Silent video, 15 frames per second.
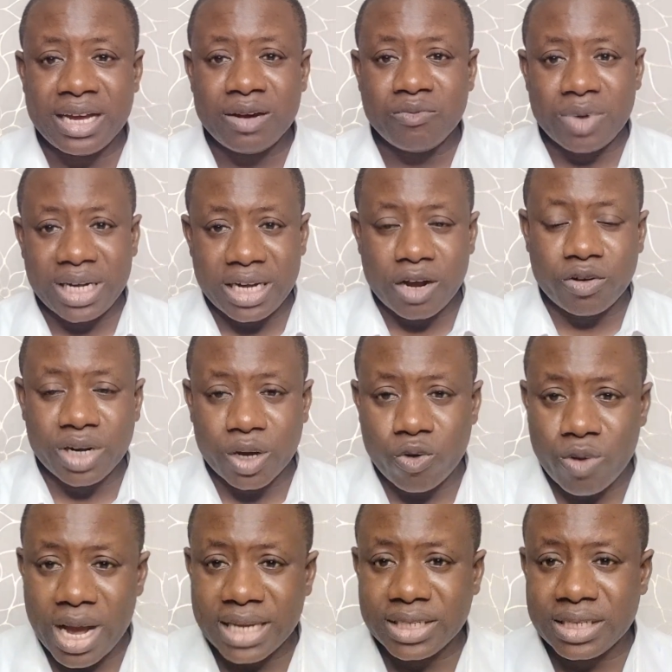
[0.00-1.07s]
with your
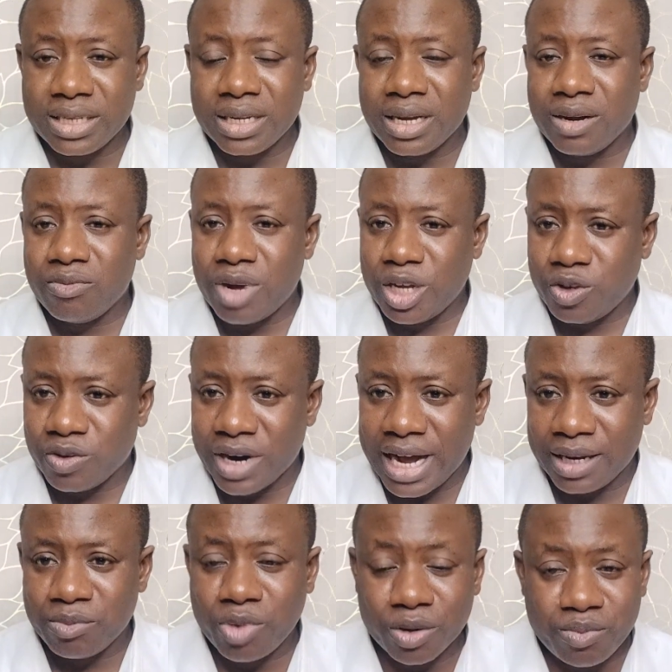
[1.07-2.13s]
request when you
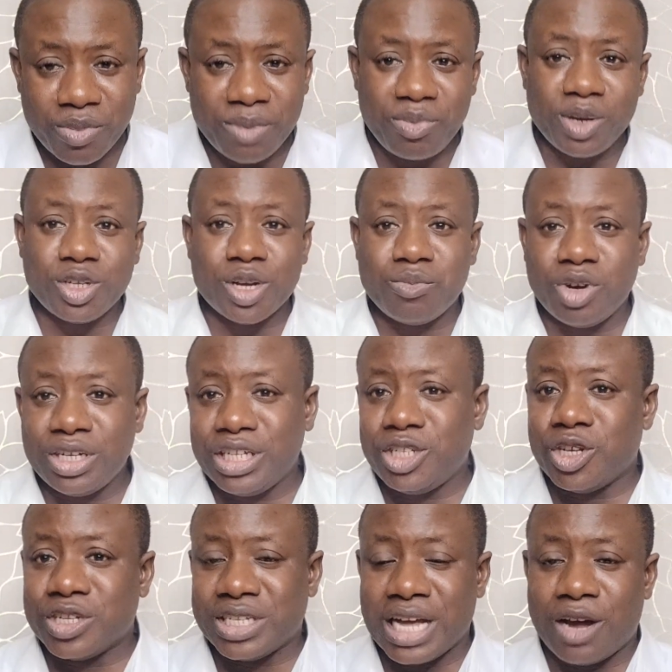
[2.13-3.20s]
write. But maybe somebody
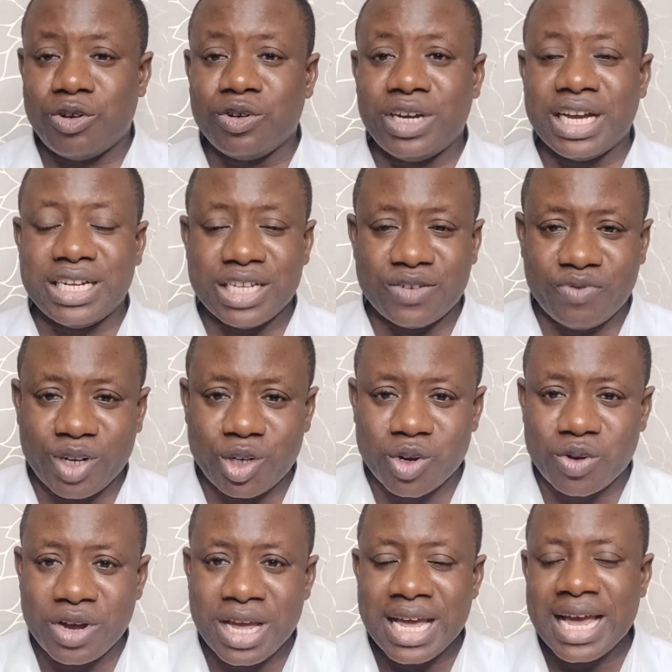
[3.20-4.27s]
just downloaded this
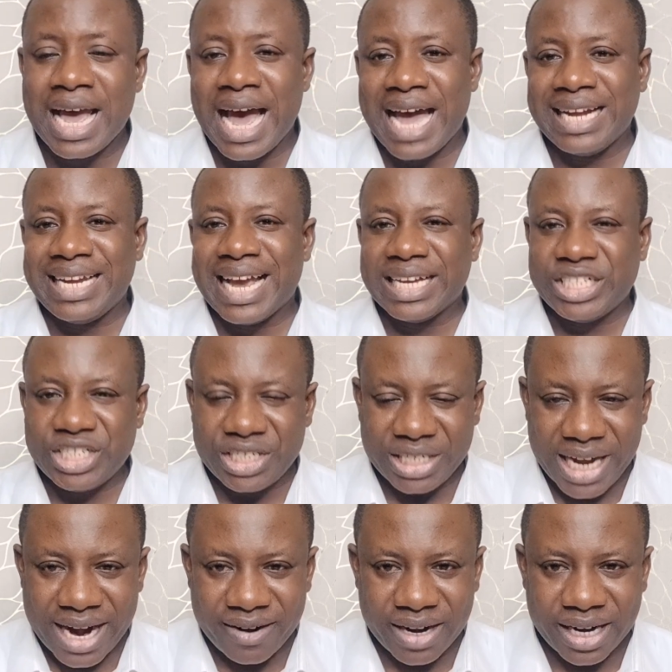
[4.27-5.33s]
video and they are
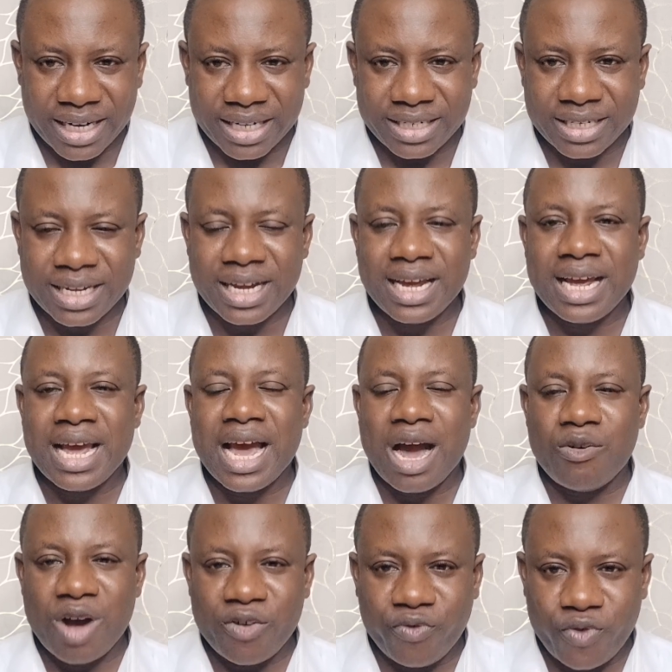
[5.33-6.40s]
sharing it.
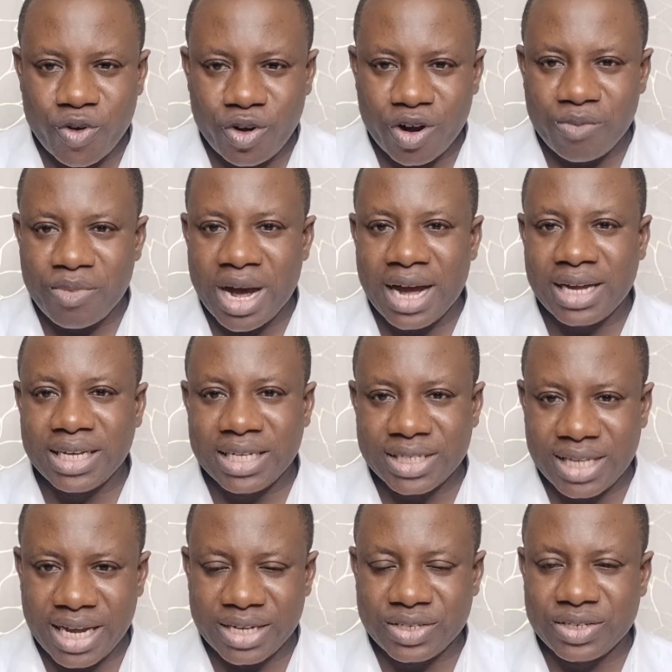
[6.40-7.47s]
Our phone number is
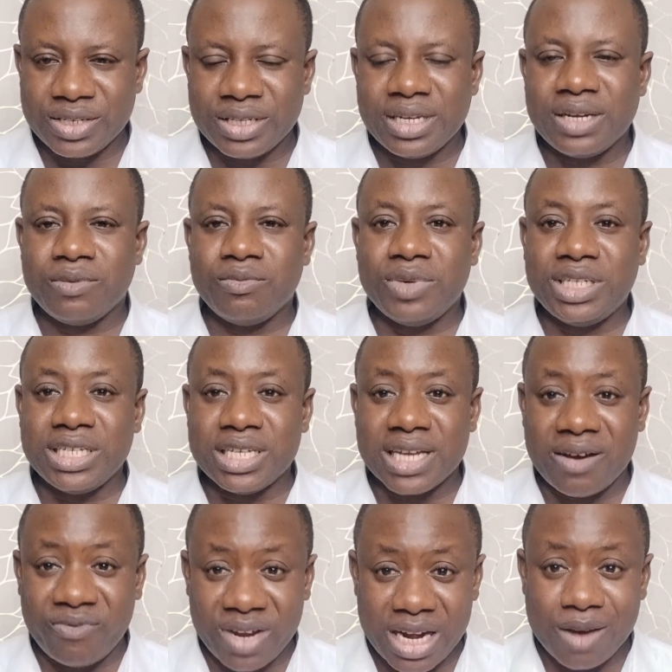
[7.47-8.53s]
this, which is
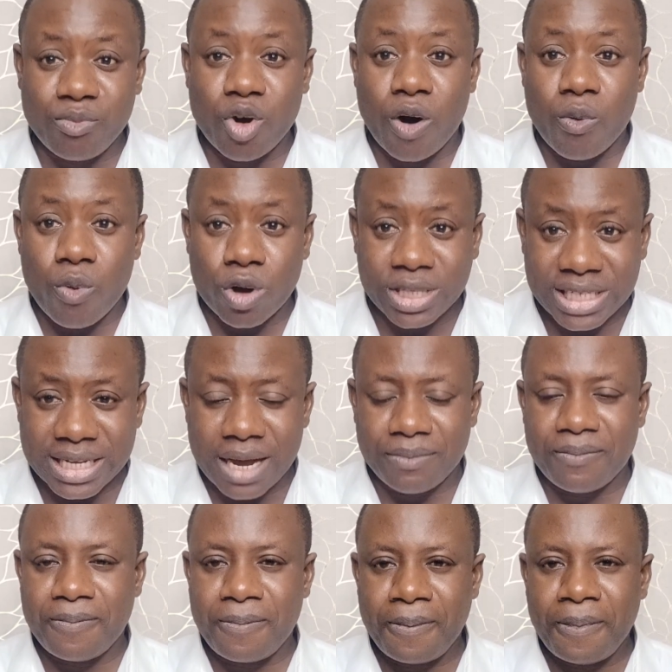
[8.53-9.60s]
available on WhatsApp.
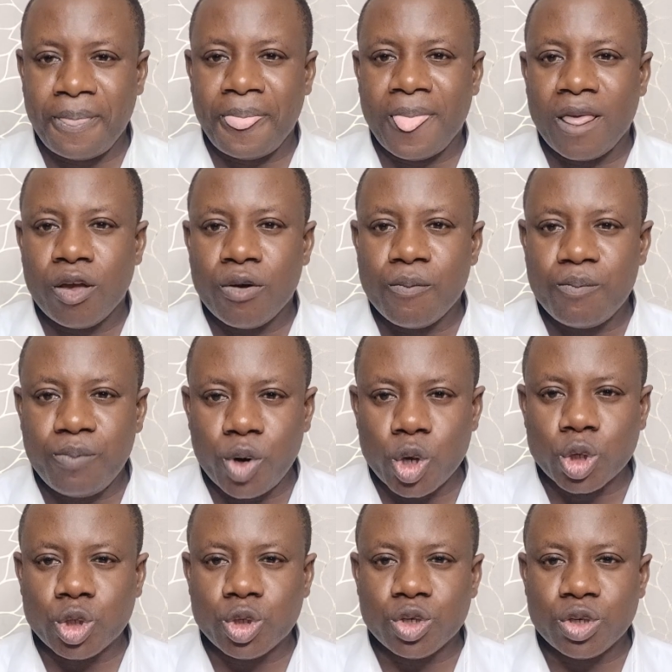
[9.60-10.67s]

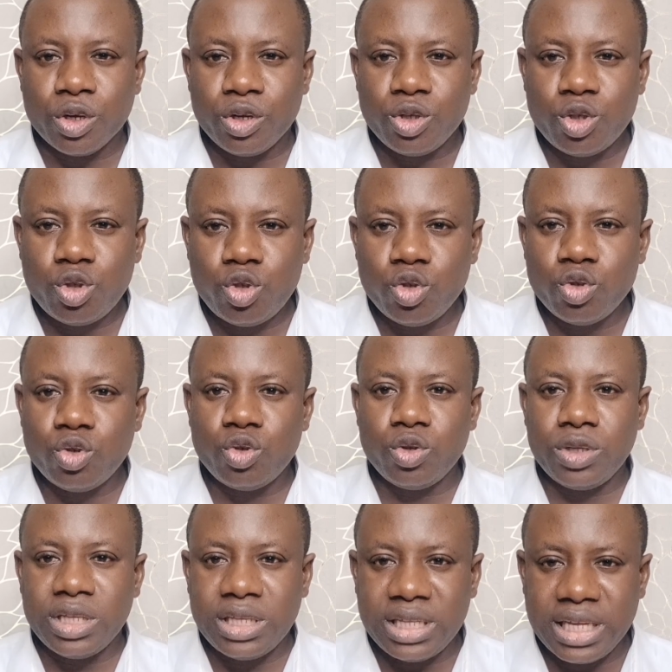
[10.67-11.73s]
+234